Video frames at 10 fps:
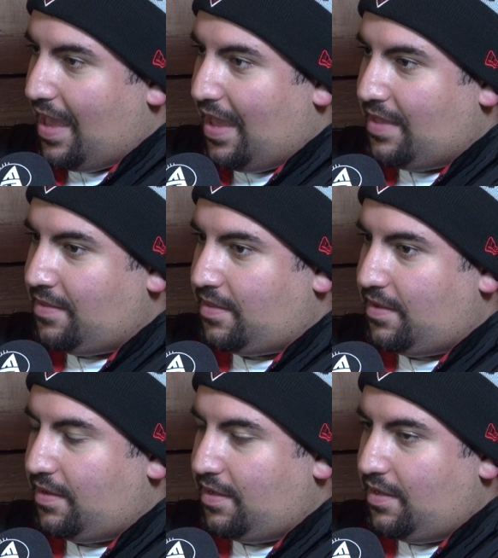And
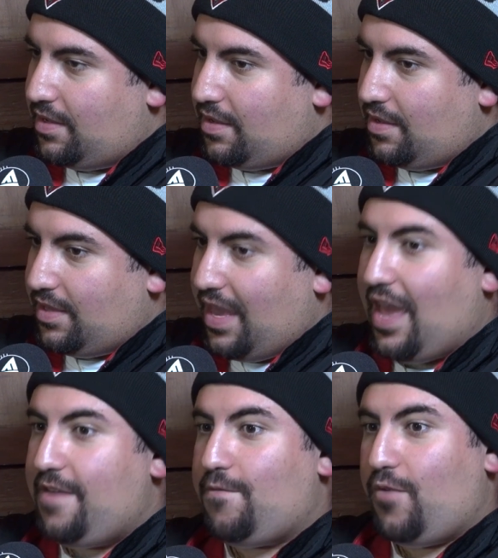
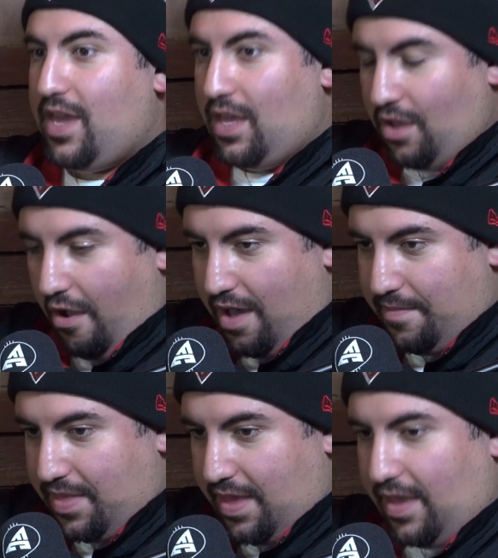yeah, if we can go
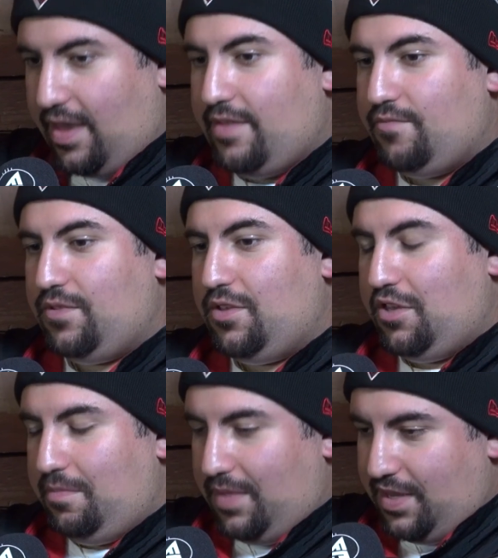up there with the
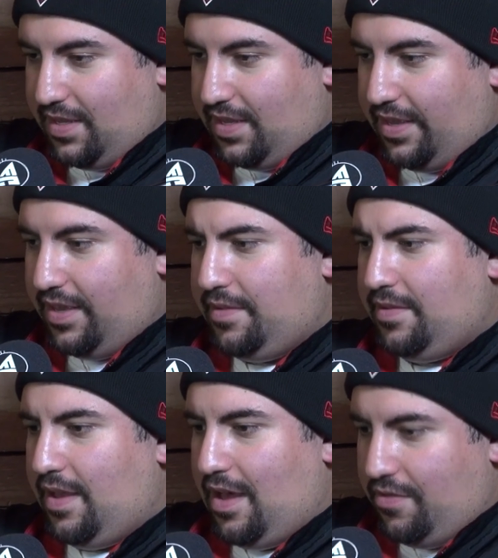
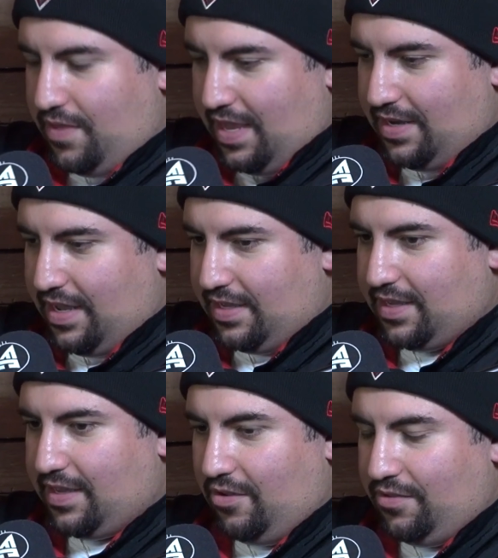humidity on their
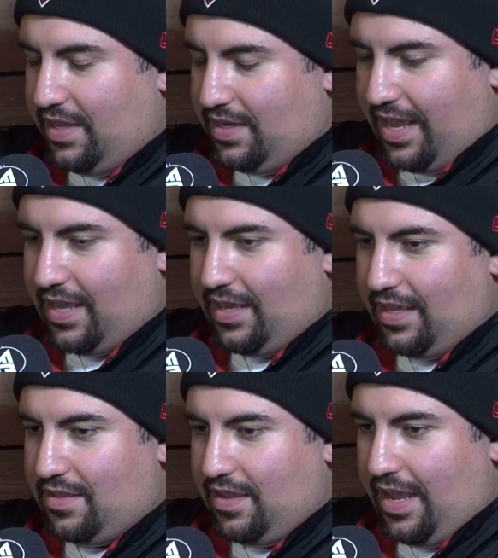desk, on their deck and
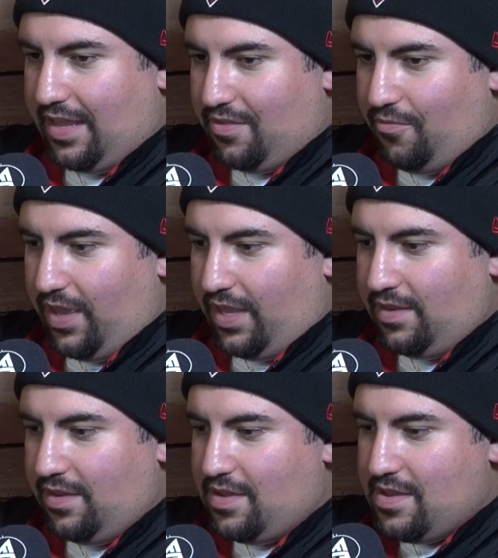get the, and get the
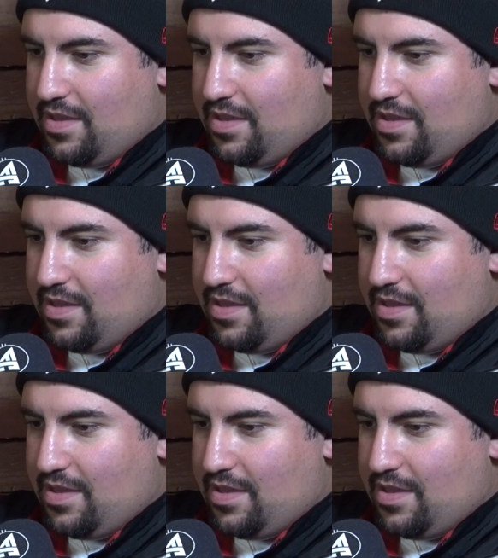win,